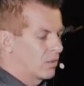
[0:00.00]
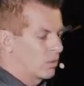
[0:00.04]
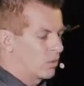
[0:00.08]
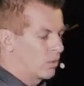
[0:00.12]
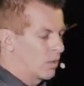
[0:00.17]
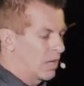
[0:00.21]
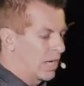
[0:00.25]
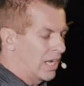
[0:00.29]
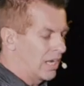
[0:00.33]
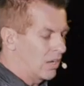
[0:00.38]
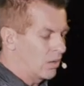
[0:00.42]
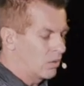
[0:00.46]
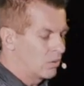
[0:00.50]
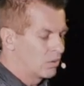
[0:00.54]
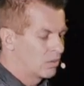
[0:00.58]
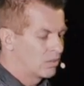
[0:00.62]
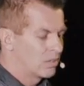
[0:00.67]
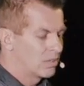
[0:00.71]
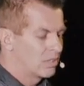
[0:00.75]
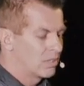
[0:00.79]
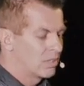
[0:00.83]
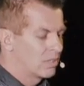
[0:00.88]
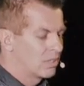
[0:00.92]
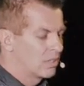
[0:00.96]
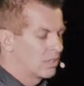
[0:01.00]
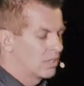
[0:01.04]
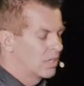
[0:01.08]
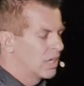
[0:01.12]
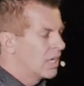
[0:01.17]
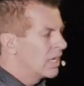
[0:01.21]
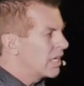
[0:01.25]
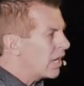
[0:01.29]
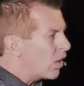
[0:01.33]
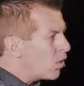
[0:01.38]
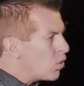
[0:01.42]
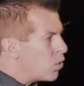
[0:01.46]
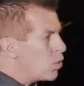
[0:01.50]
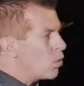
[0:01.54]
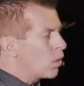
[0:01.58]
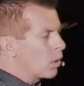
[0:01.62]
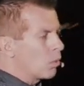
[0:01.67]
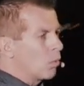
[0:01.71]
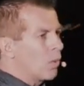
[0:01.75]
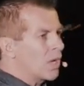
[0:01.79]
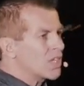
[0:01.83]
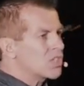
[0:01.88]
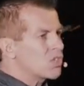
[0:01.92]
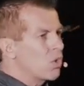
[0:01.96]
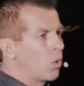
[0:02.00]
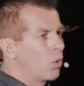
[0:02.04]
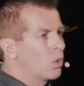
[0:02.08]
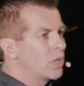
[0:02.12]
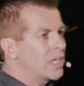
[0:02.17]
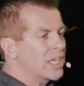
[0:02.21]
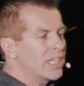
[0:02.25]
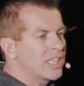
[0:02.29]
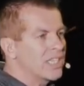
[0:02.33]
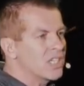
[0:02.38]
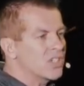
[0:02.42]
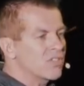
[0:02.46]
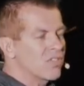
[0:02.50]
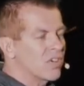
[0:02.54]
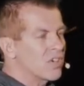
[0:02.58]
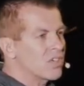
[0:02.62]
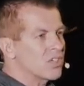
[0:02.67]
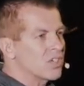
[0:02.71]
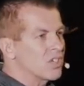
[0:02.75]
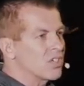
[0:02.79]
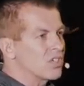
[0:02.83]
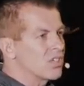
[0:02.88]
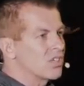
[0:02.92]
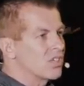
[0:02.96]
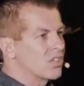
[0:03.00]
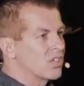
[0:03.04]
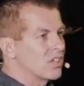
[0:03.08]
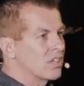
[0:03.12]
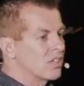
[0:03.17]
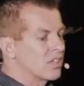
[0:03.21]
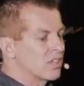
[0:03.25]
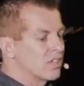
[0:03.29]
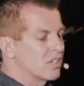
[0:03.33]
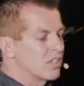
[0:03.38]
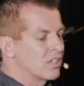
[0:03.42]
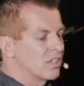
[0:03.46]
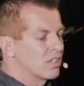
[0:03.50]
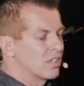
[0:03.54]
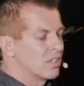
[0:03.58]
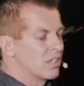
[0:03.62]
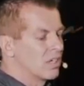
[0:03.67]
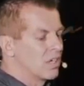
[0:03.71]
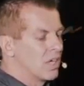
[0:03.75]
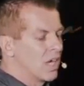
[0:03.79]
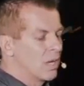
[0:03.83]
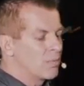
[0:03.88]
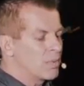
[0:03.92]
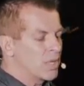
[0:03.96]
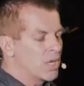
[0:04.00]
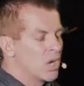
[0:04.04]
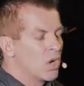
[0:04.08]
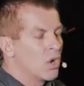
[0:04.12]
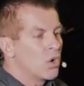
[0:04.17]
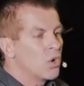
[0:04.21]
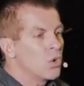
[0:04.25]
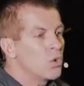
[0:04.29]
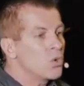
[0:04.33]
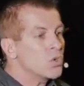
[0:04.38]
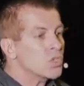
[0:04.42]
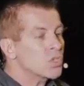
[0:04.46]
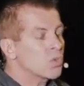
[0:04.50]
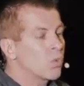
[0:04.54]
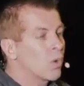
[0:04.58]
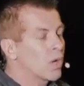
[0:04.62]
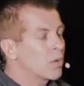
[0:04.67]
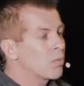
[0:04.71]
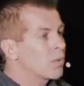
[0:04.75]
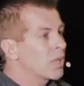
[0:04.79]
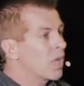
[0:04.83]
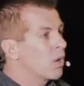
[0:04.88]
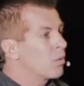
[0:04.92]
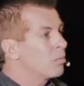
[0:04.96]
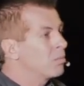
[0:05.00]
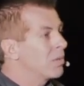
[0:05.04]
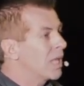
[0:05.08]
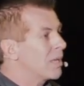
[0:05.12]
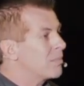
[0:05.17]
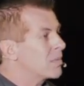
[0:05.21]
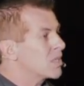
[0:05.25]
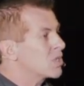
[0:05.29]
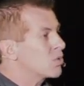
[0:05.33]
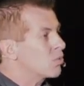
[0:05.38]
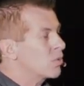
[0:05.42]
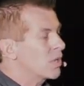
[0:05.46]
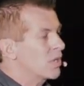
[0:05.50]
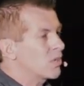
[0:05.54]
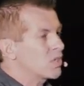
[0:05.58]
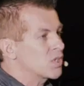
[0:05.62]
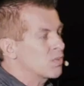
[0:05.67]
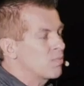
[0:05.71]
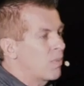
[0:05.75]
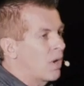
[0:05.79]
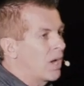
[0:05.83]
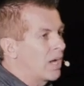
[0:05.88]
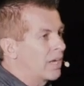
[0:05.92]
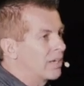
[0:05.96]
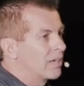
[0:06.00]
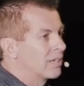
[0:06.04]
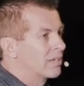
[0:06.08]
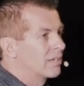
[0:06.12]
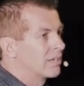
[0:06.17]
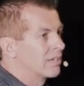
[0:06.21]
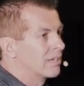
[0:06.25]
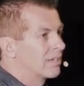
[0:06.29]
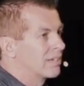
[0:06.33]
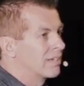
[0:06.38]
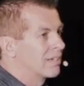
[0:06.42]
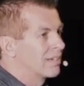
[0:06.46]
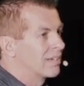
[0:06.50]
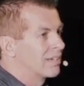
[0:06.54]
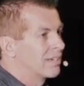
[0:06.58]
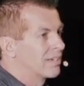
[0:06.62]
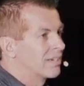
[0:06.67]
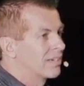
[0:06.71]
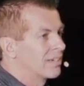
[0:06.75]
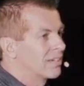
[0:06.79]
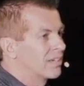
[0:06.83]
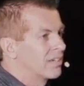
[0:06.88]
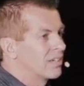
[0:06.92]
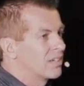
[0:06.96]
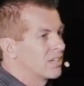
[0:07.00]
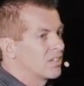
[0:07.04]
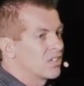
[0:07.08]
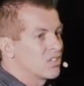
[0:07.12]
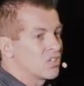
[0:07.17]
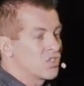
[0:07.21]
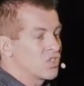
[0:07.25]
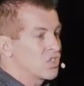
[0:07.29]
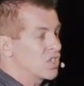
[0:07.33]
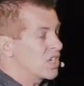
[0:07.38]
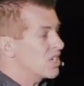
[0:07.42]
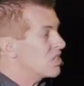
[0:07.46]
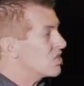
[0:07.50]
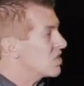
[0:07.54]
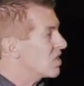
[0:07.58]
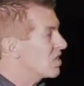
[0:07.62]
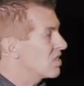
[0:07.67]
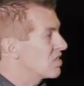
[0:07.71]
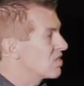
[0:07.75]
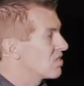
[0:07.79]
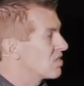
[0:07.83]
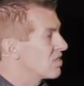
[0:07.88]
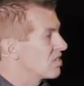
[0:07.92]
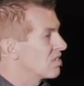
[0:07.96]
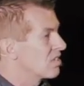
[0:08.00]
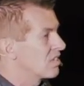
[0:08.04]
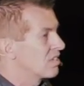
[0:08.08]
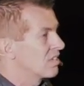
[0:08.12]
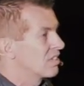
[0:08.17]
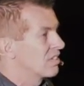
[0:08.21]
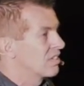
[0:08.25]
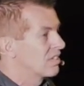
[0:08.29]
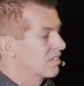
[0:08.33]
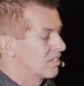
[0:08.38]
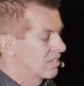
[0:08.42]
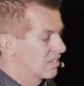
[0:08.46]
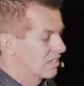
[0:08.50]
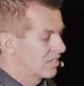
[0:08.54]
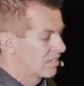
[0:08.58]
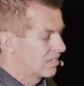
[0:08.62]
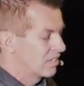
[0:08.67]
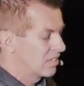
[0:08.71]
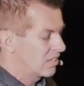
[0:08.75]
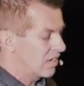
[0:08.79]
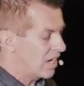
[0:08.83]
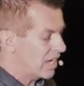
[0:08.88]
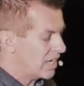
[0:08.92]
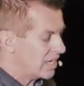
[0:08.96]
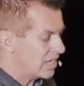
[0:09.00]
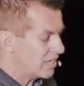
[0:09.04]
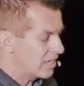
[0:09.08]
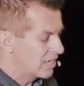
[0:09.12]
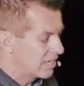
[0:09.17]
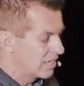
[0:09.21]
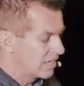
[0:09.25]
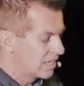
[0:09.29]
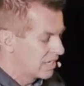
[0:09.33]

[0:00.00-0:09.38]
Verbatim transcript: Wow. Now, who or what's holy in these verses? I mean, who's the one without blemish and without spot? Jesus, right?